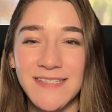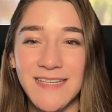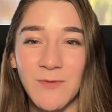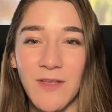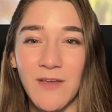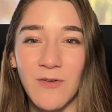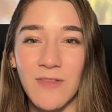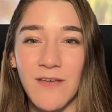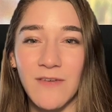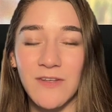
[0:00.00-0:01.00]
Someone says, will
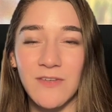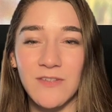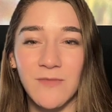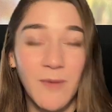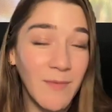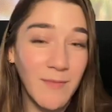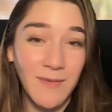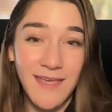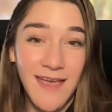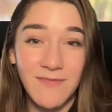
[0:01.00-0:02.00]
I go live on YouTube?
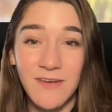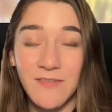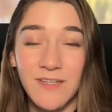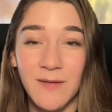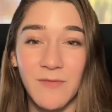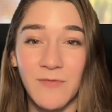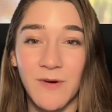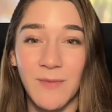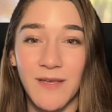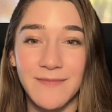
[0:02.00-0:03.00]
Probably. I've never done
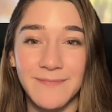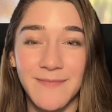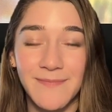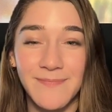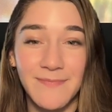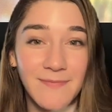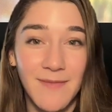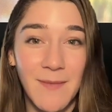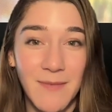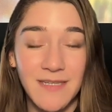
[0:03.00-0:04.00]
it before, but
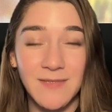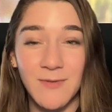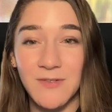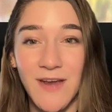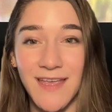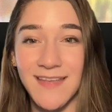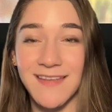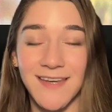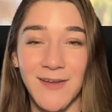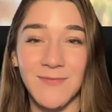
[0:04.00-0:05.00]
I might as well
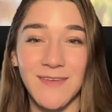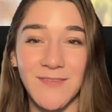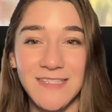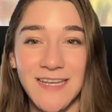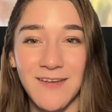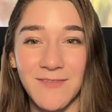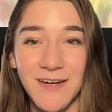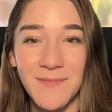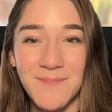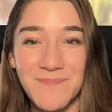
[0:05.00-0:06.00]
try it. Never
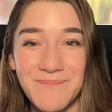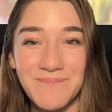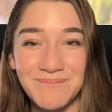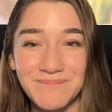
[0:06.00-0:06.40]
say never.